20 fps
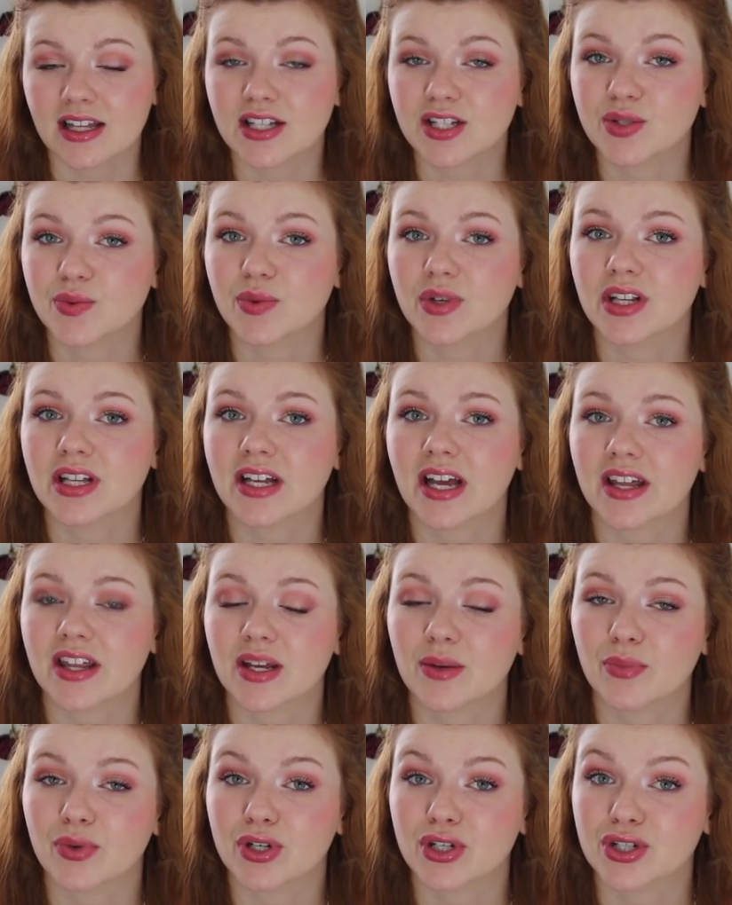This really, I
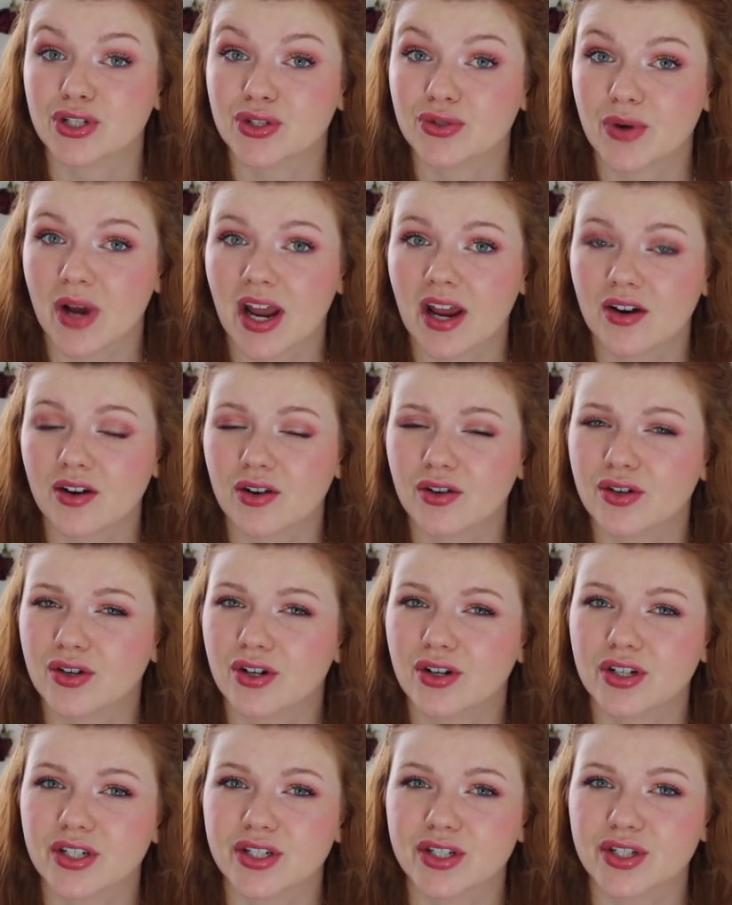think, put a strain on
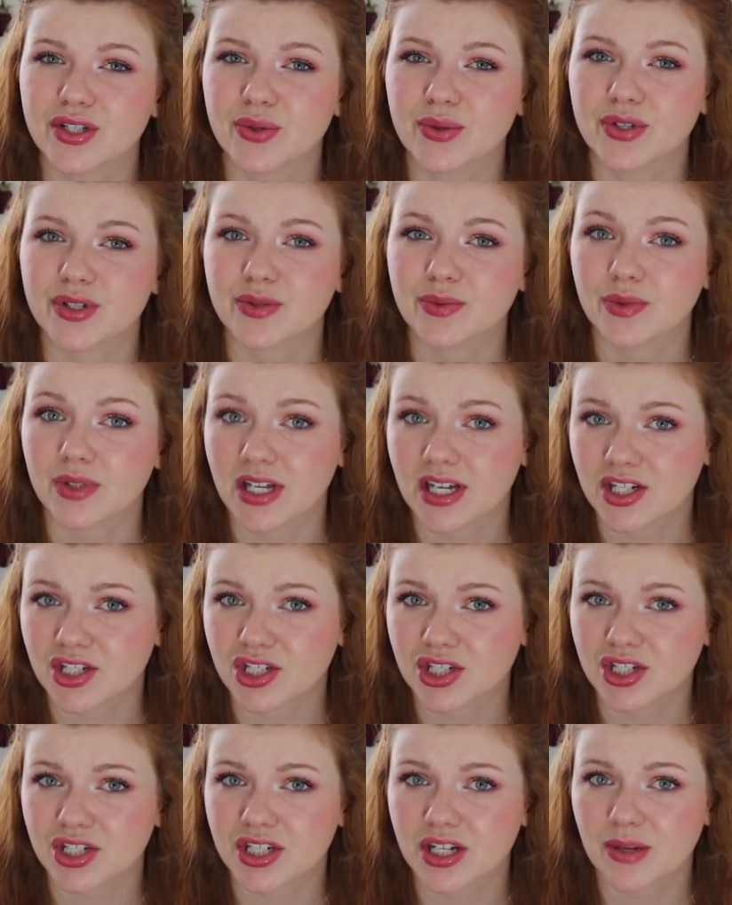her and Stuart's
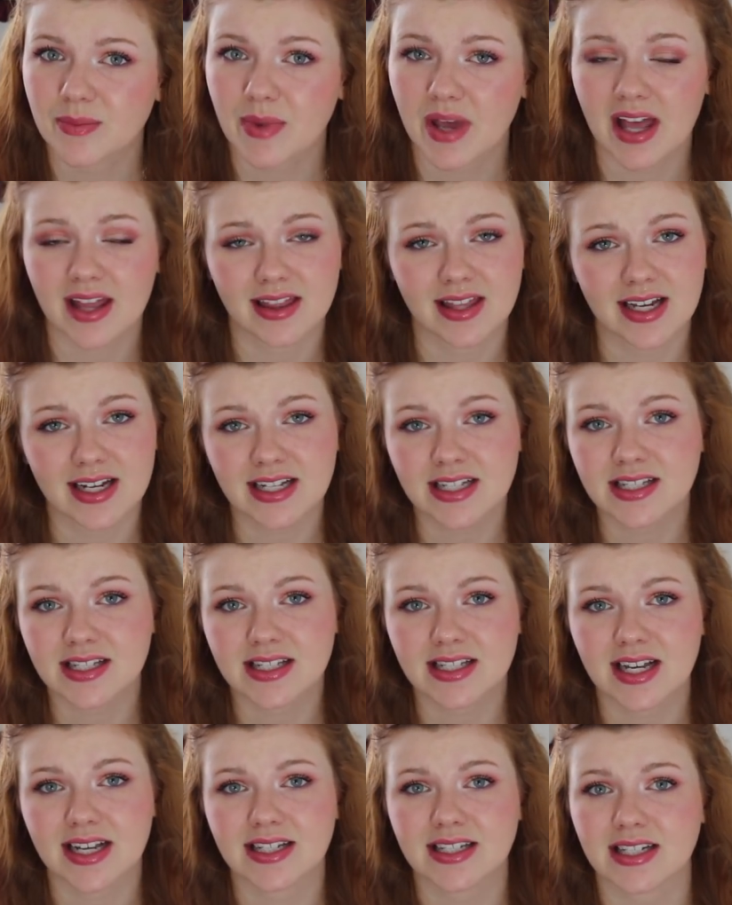relationship, and they didn't
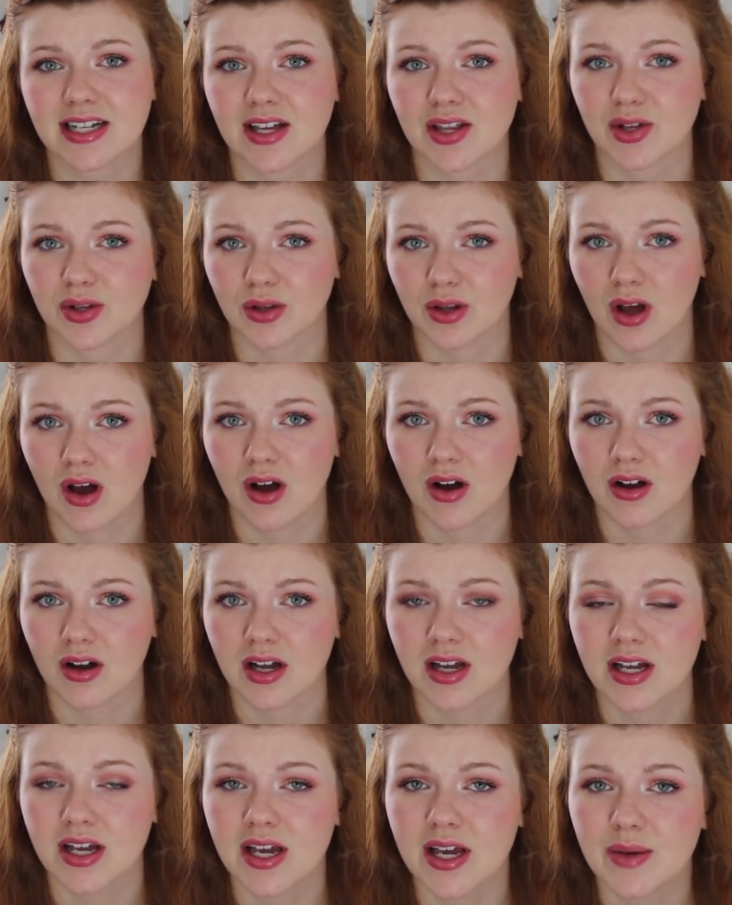stay together long.